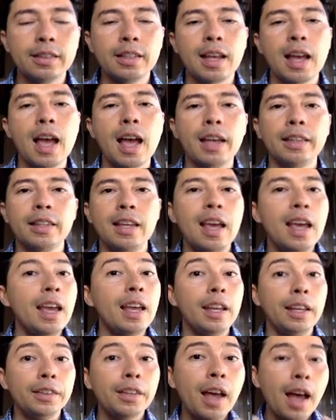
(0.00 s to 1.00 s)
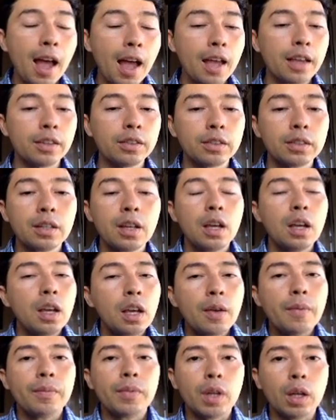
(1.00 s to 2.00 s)
that it has
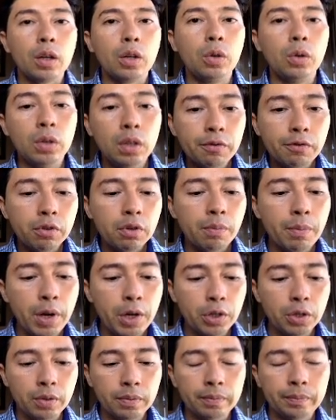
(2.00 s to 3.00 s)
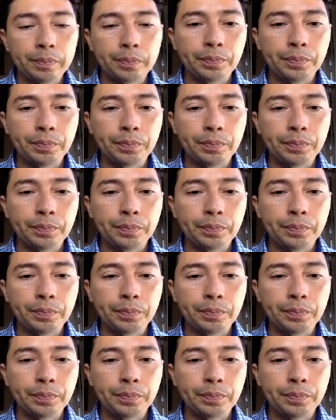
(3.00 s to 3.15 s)
good information,